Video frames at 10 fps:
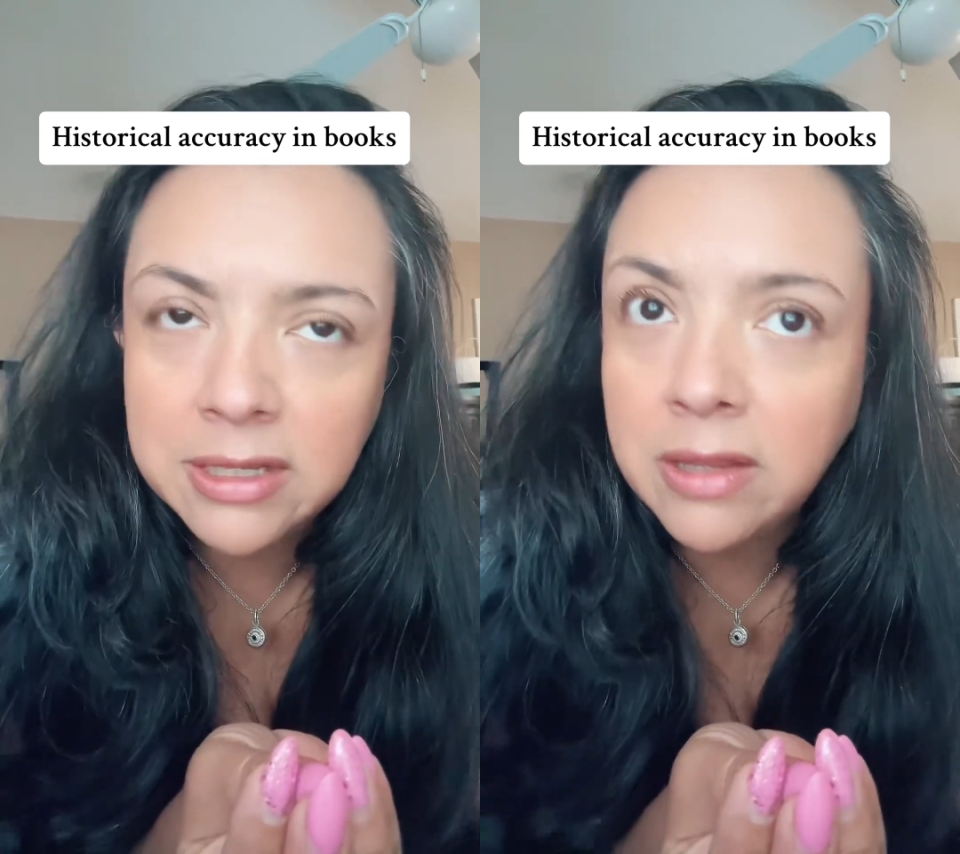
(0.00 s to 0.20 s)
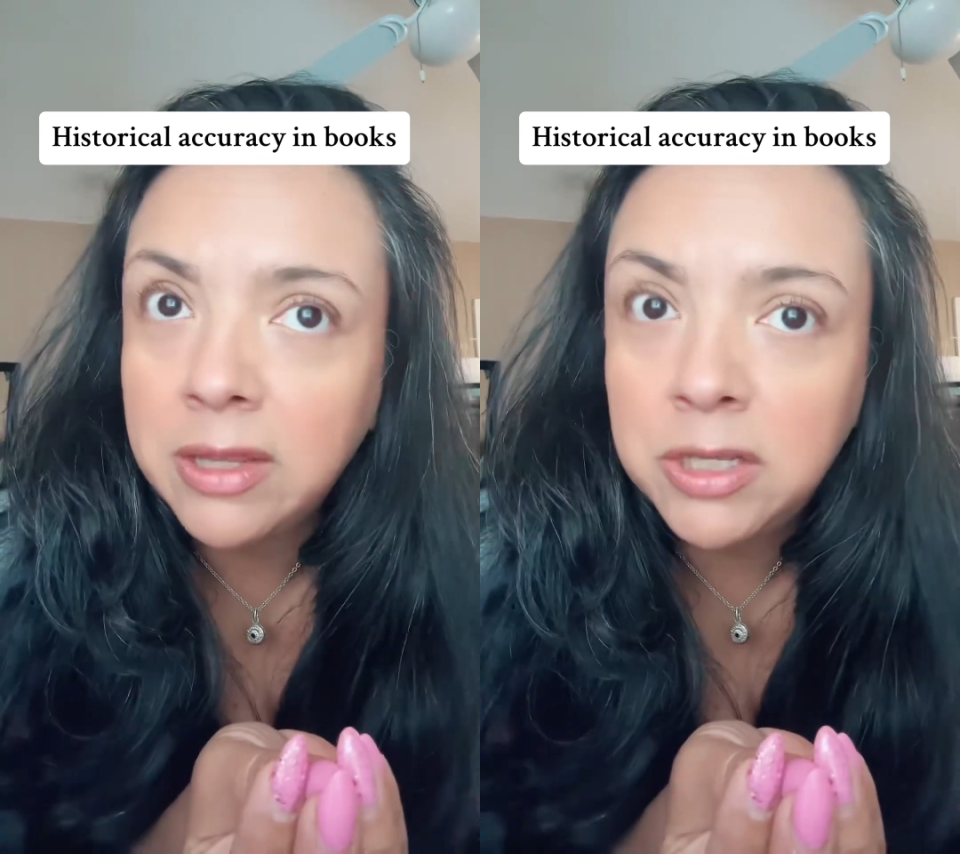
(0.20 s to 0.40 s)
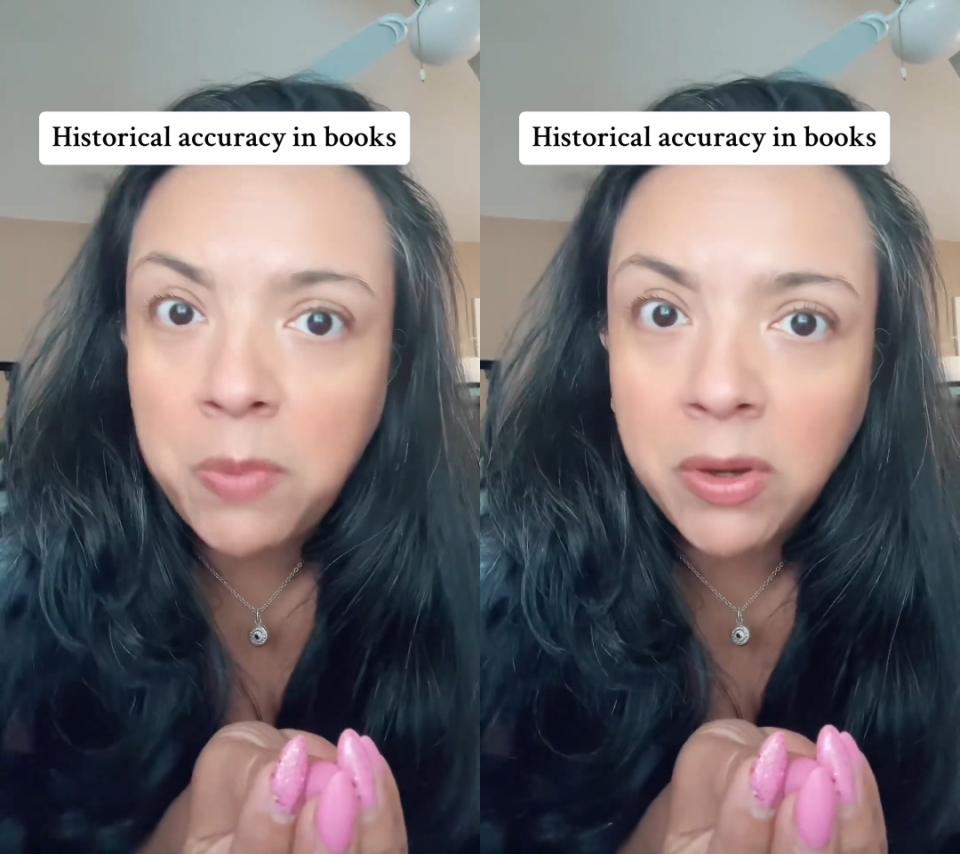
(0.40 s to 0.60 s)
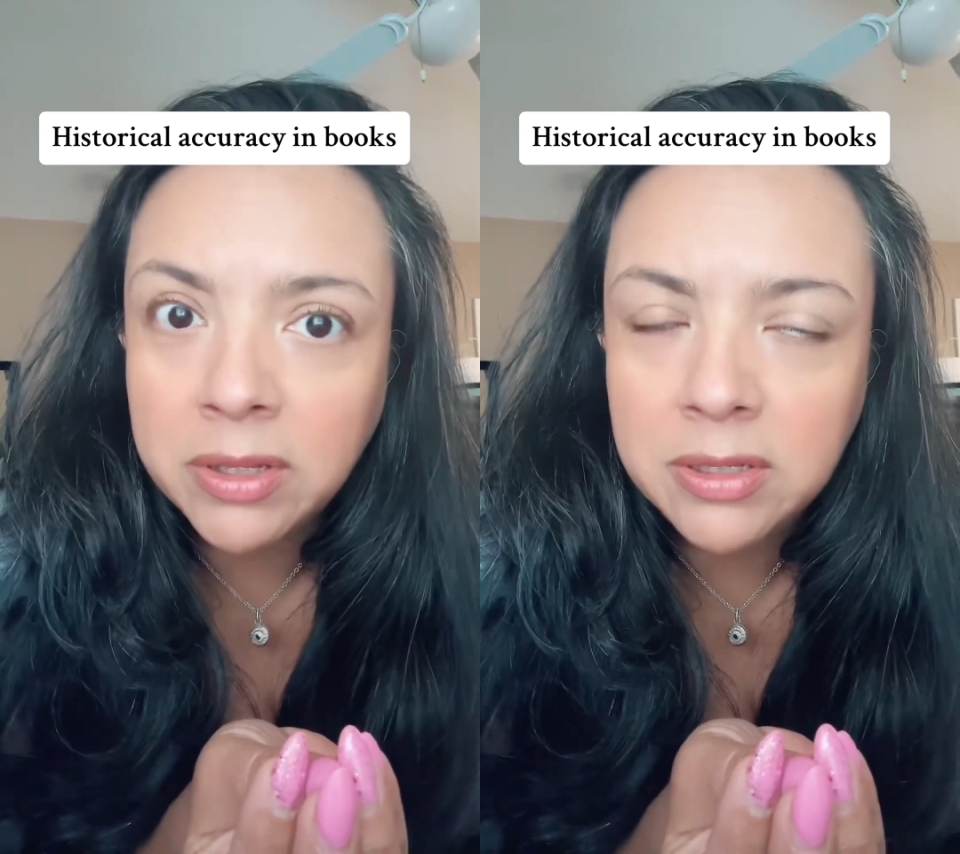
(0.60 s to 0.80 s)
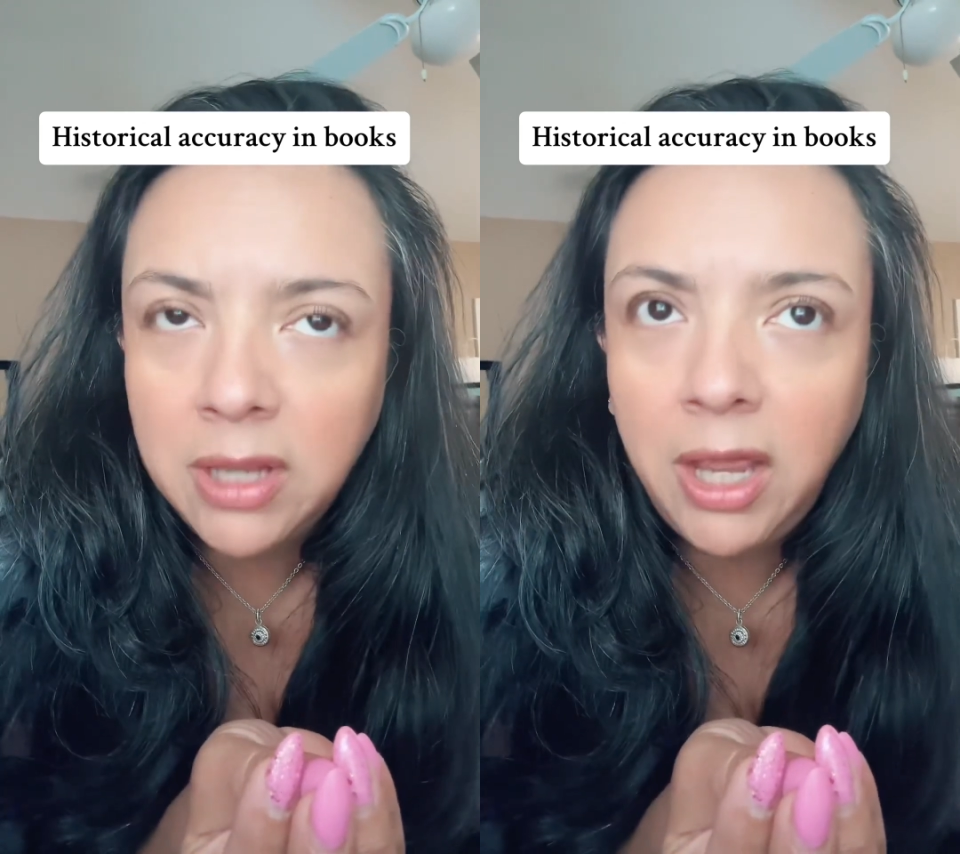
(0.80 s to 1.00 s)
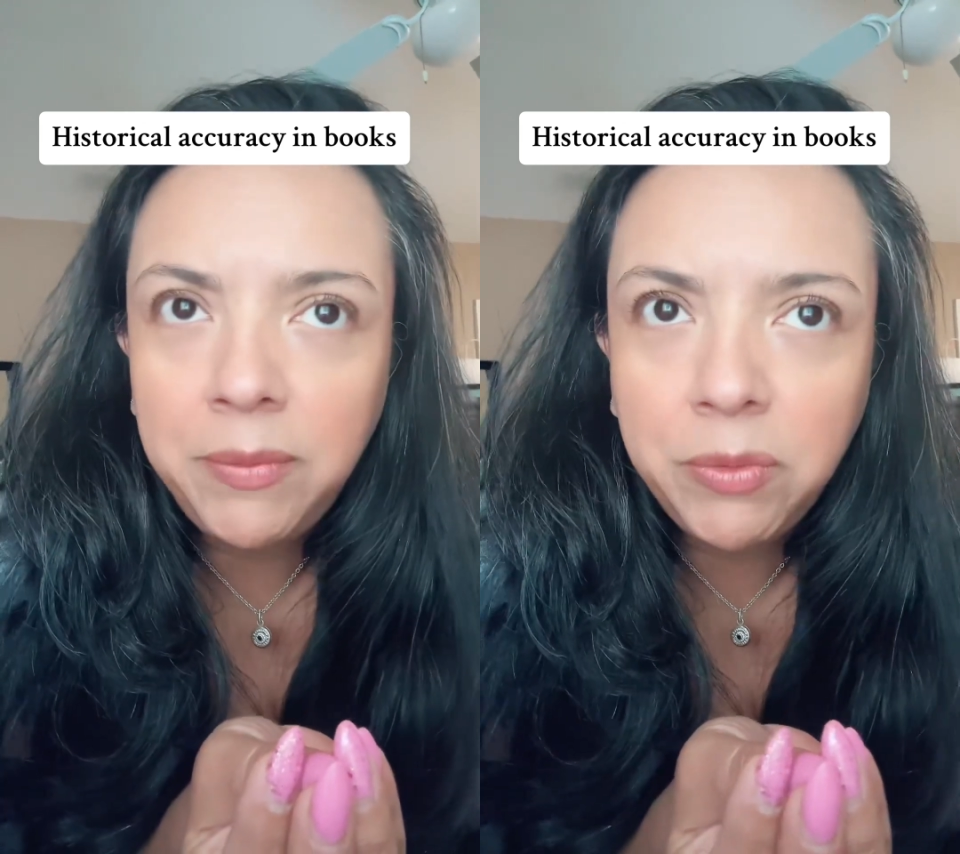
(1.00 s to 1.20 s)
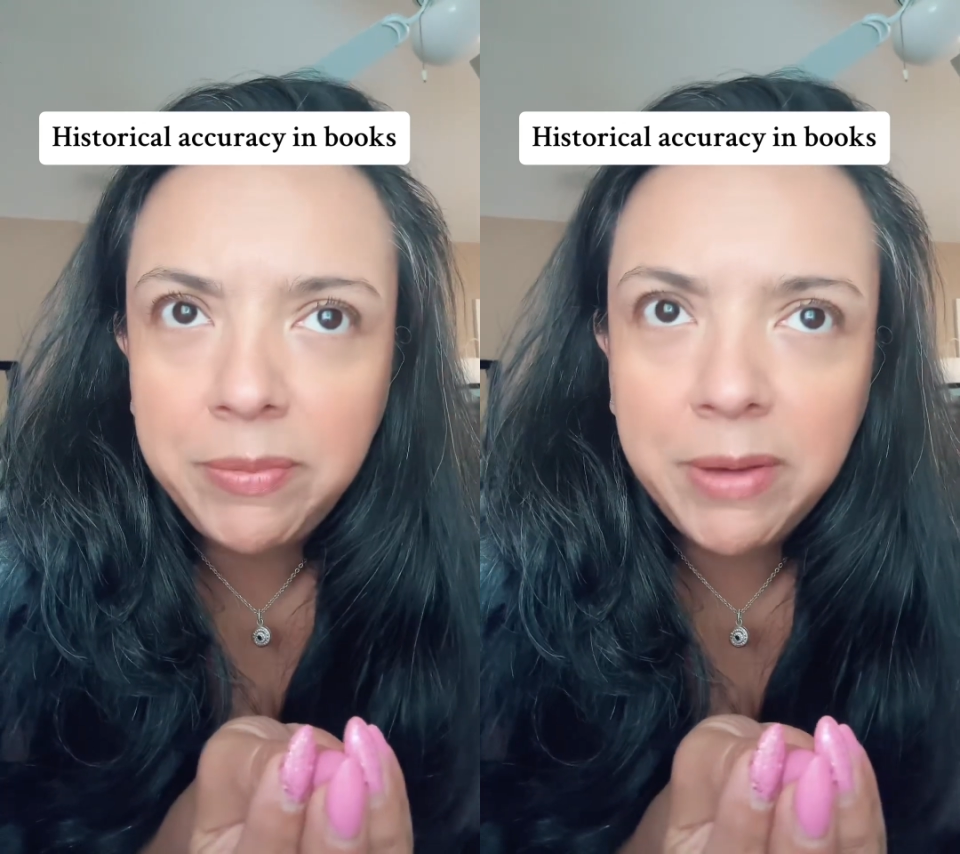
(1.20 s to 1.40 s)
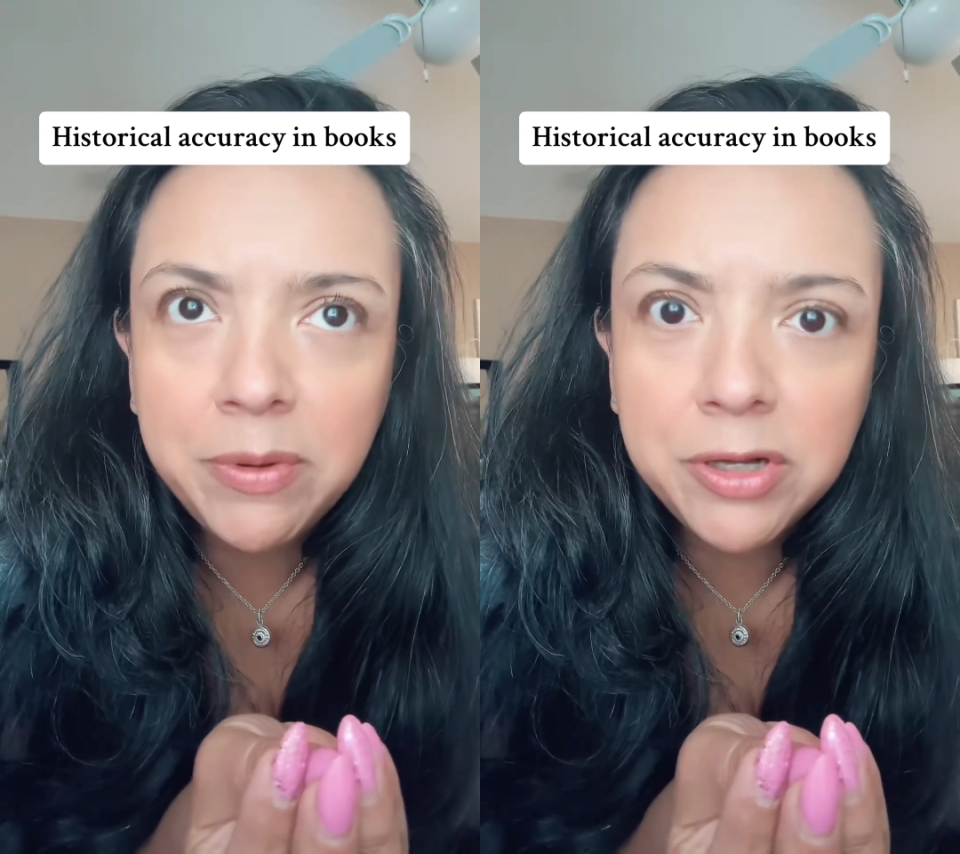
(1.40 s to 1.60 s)
that they spoke at the time, we wouldn't
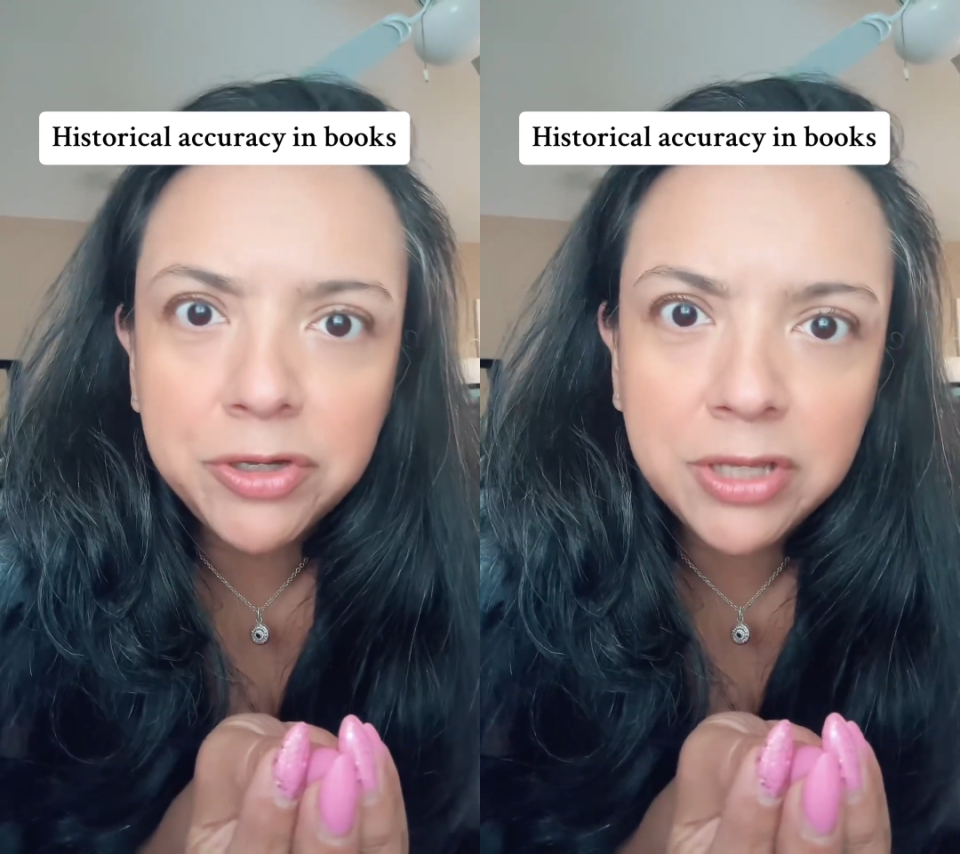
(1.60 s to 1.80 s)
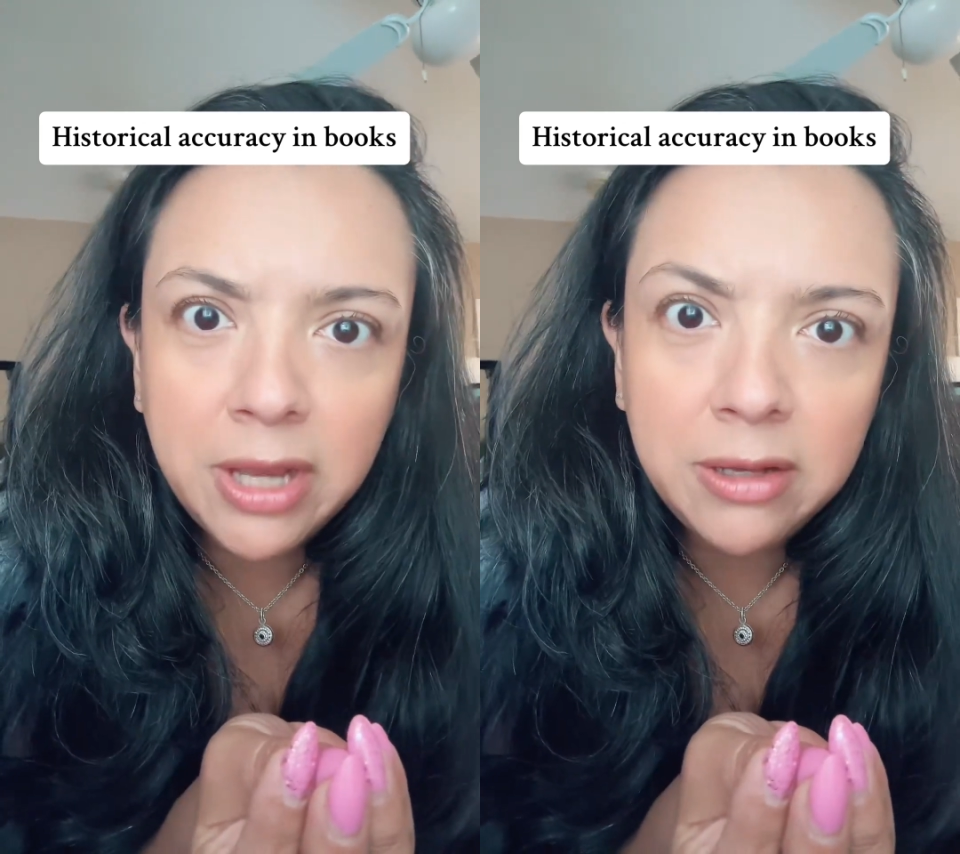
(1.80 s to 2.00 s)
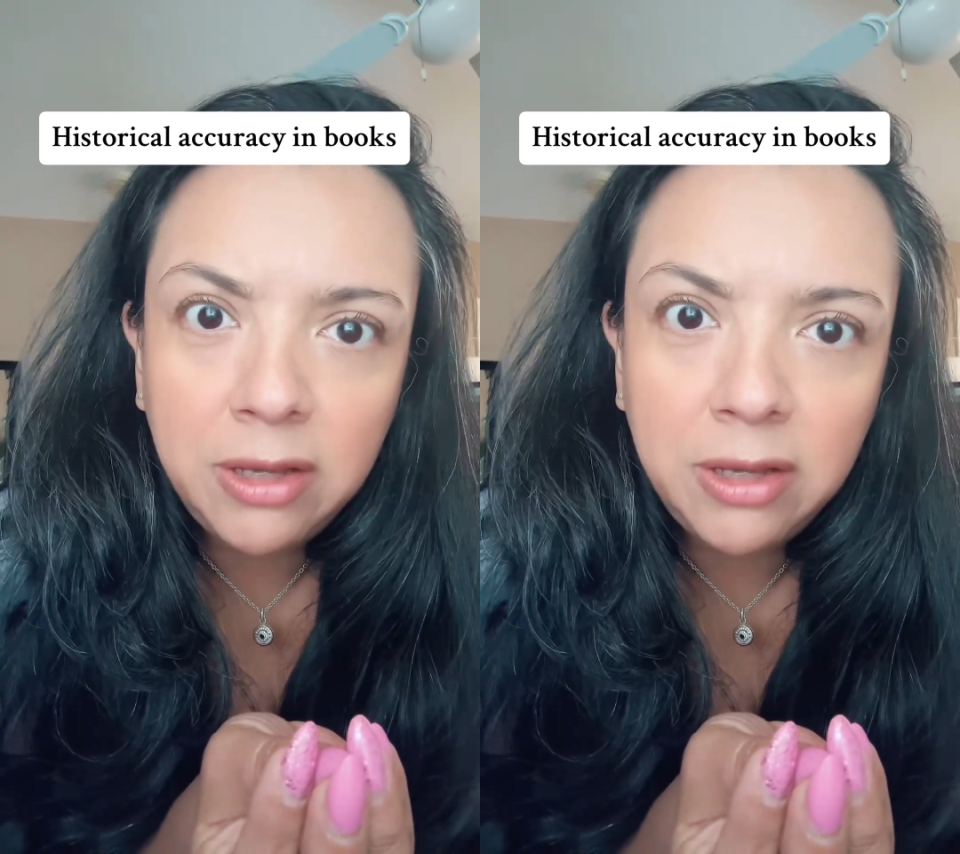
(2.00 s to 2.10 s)
be able to understand.